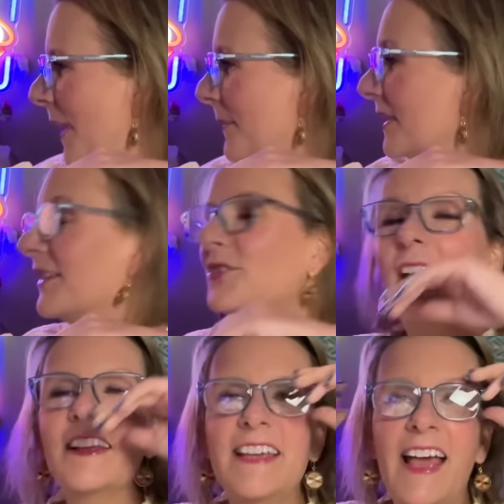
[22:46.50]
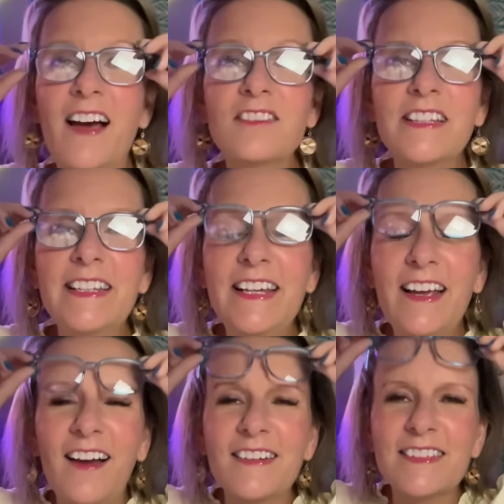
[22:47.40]
I'm going to try to count the
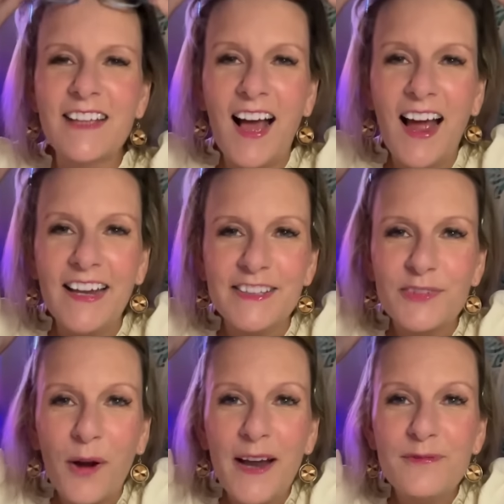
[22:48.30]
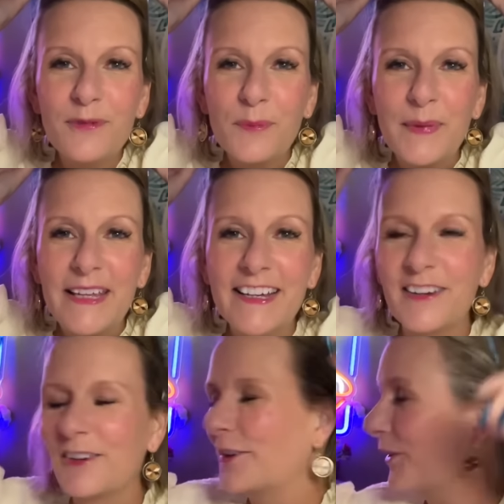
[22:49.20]
neon signs right from
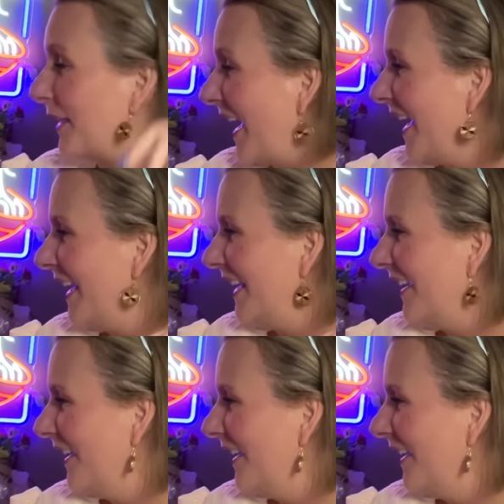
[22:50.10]
here, okay?